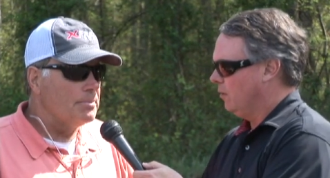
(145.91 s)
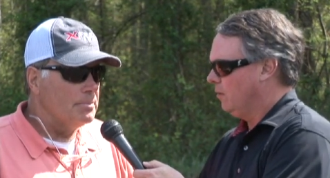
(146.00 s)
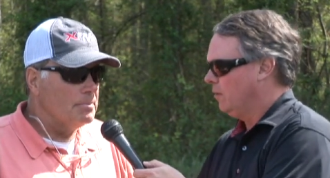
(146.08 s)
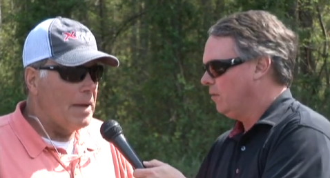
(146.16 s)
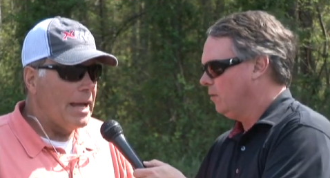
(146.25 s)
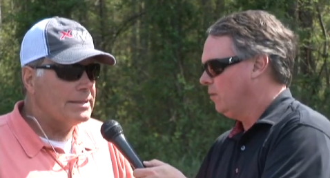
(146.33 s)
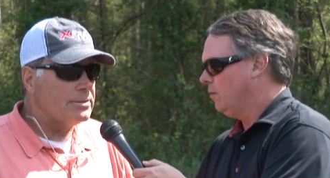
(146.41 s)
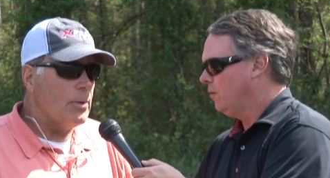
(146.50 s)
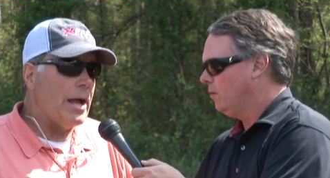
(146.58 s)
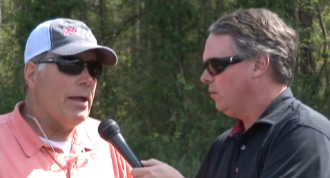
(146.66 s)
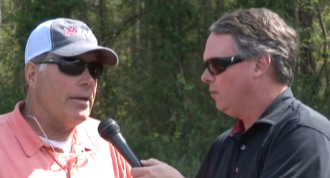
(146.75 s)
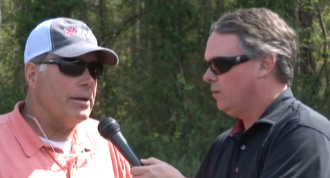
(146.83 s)
Speaker 1: of makes,
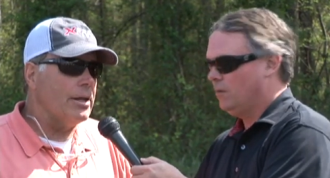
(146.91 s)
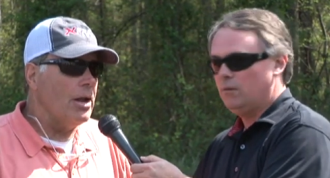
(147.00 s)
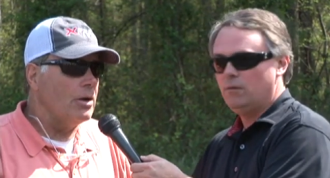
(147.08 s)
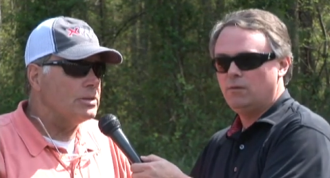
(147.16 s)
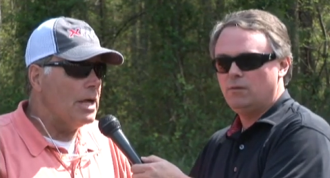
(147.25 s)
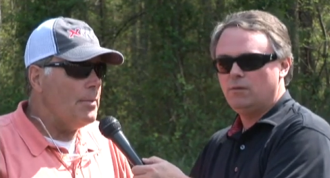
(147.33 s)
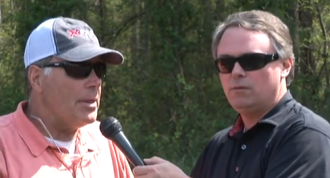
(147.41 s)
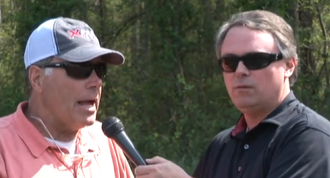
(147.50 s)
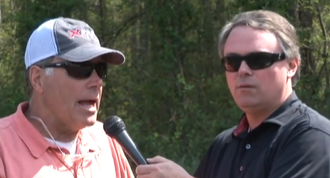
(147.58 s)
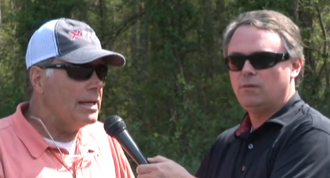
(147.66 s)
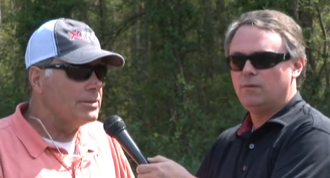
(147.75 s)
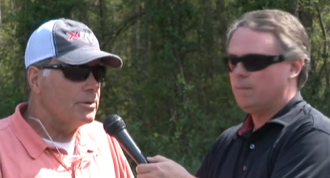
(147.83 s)
well, you know, some of the
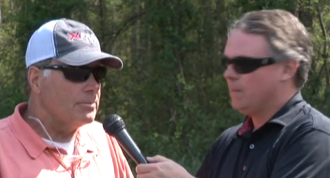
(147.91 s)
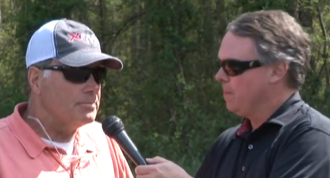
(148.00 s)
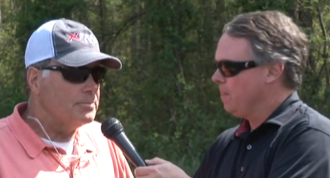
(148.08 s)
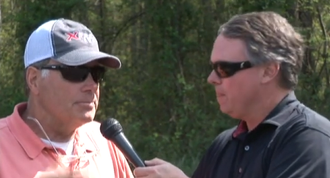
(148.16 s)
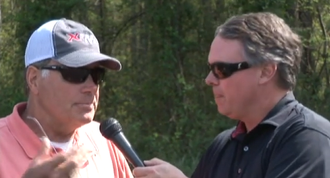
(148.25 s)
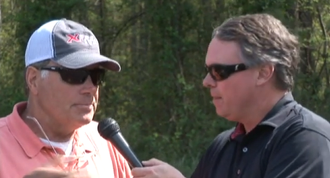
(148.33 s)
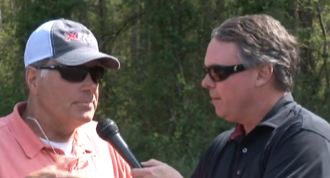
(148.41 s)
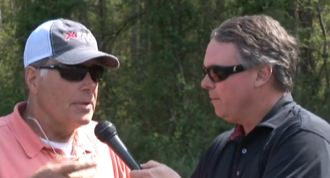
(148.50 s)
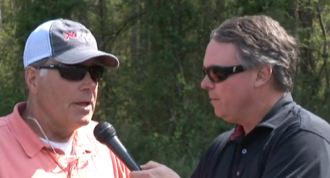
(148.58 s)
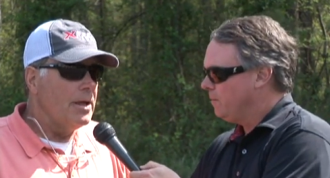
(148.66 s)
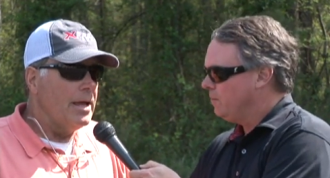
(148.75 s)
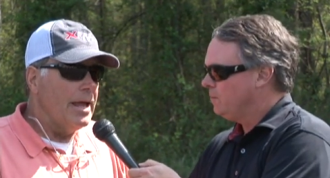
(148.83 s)
guys are
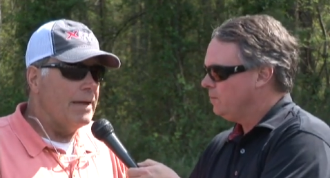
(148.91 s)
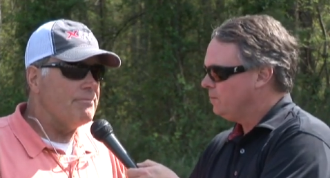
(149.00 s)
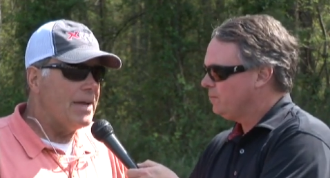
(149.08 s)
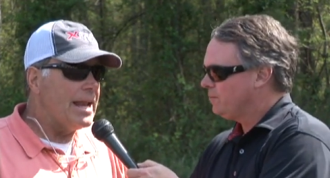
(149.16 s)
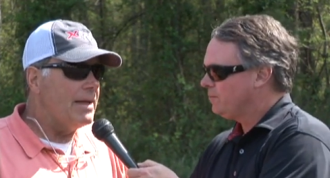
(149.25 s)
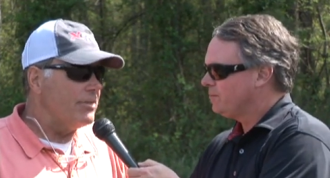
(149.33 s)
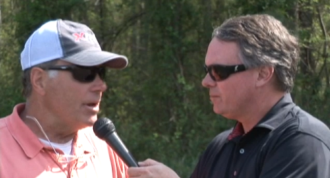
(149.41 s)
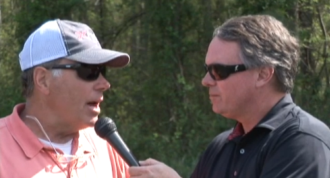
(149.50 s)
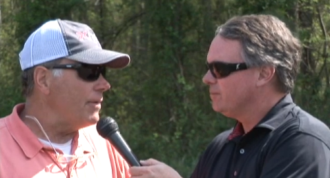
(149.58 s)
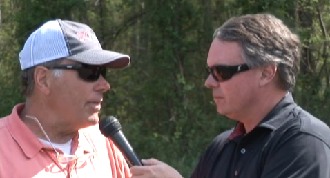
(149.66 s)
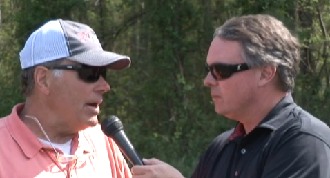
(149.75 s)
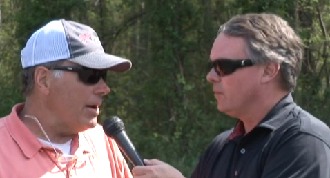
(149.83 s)
inventive
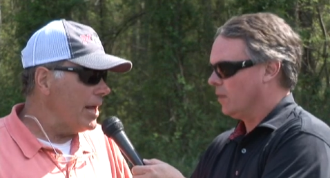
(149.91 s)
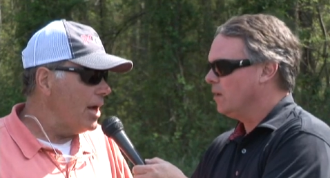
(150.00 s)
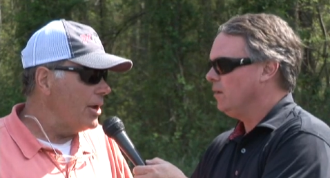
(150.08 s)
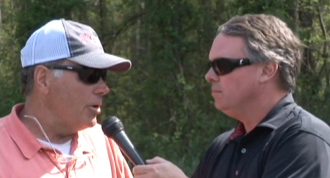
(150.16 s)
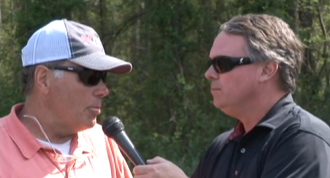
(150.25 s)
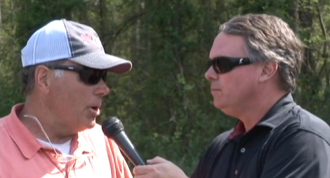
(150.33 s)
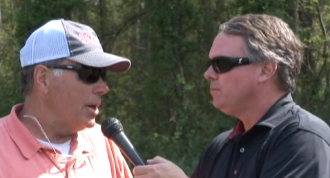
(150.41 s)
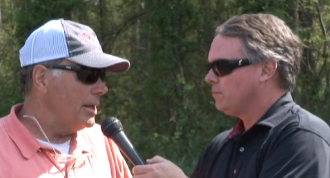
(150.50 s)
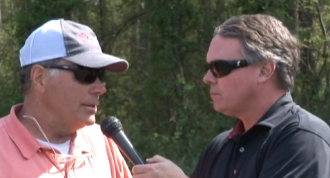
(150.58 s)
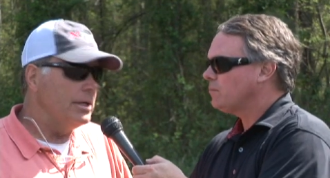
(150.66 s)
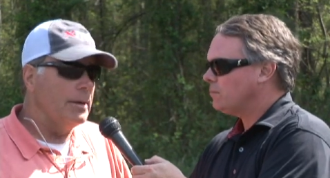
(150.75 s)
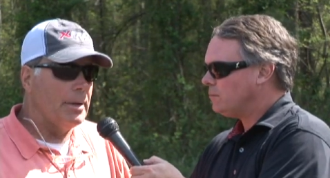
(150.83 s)
enough, they'll get under the
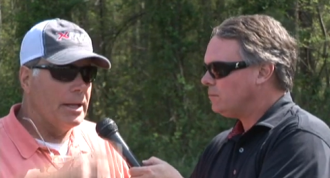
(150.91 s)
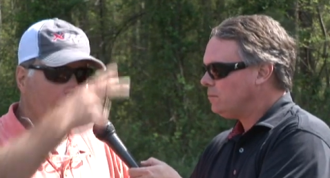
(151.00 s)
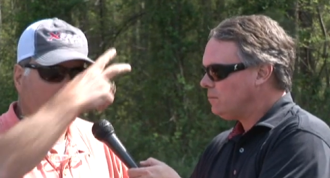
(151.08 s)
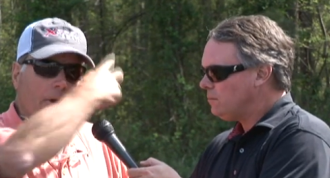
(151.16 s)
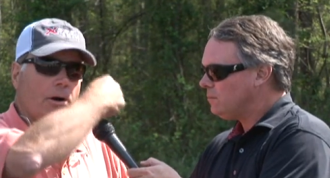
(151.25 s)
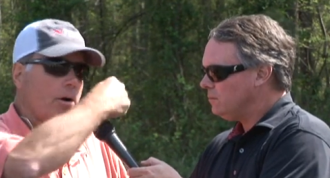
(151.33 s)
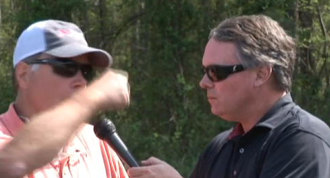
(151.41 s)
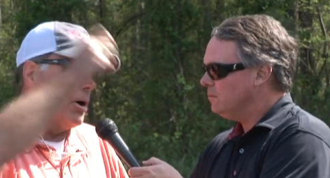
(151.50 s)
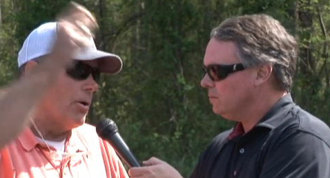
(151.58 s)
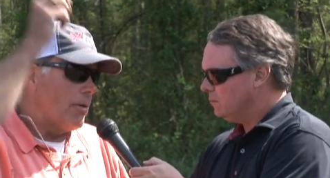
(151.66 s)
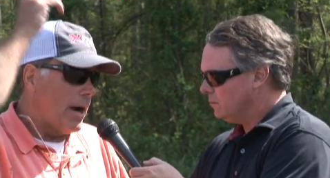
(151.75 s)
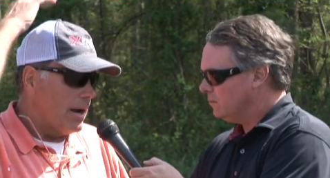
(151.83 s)
bridge. I mean, they'll turn the
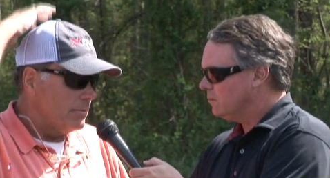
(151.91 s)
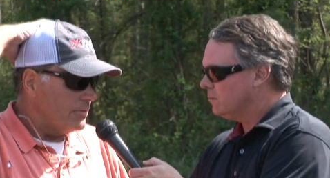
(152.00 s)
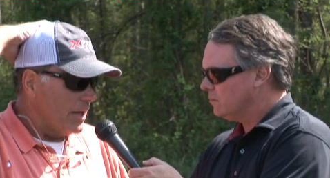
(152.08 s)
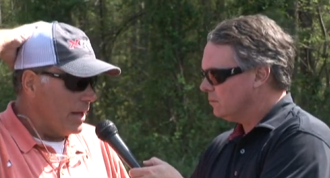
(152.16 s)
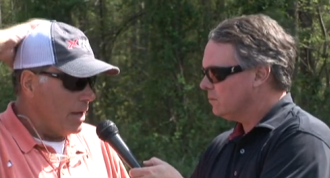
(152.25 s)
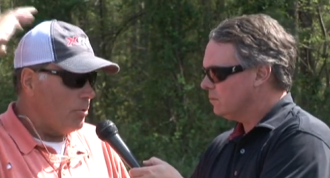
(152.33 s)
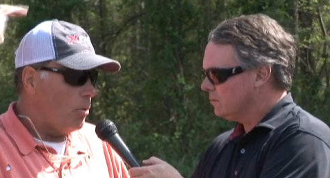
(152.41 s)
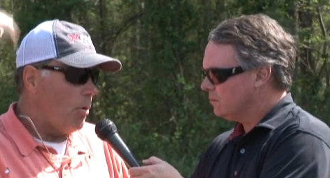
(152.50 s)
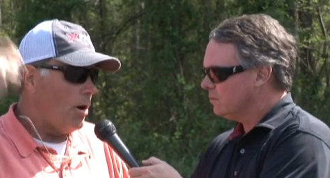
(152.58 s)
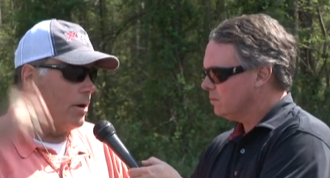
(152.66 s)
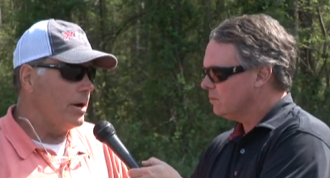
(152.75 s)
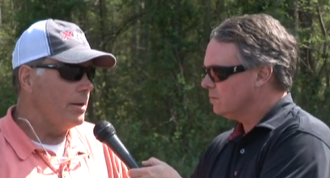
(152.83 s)
boat around, fill it up with
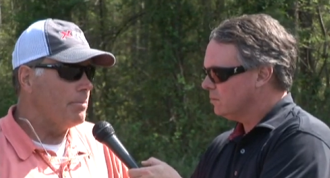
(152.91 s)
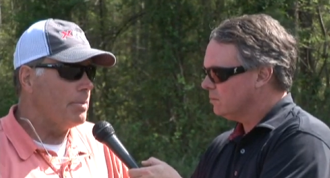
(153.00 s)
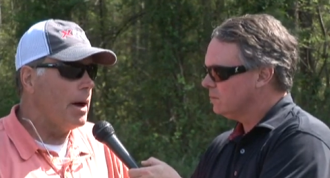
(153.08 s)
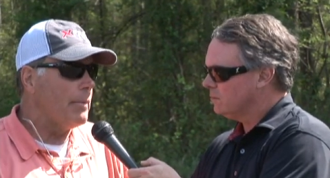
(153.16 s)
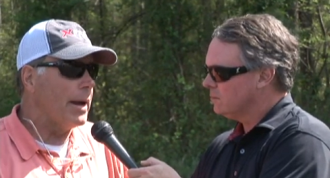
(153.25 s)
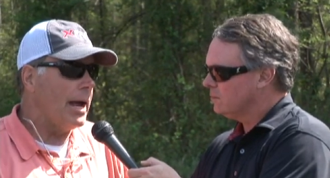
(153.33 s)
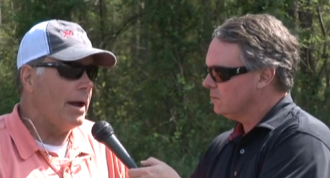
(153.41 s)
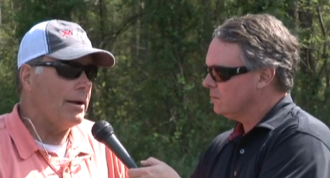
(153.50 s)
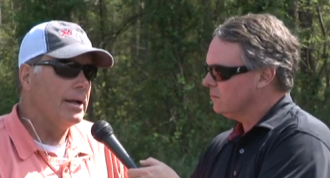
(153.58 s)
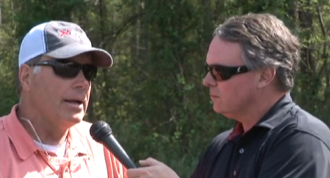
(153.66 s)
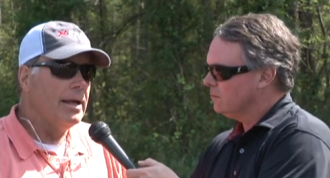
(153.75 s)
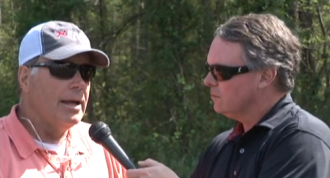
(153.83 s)
water, and then pump it
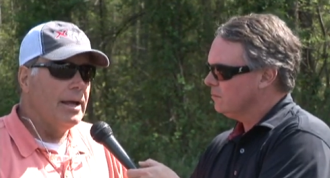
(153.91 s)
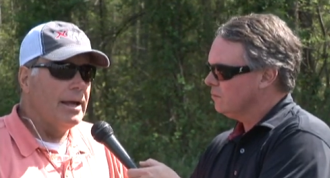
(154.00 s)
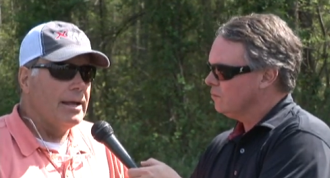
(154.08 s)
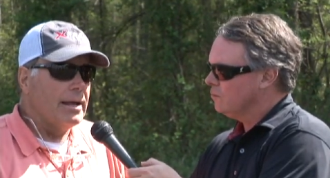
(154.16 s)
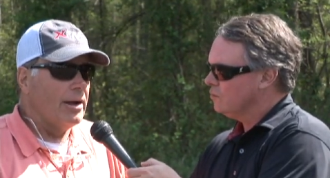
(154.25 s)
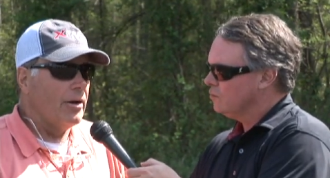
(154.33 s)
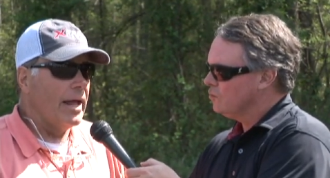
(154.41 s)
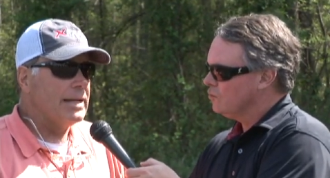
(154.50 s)
out. You know,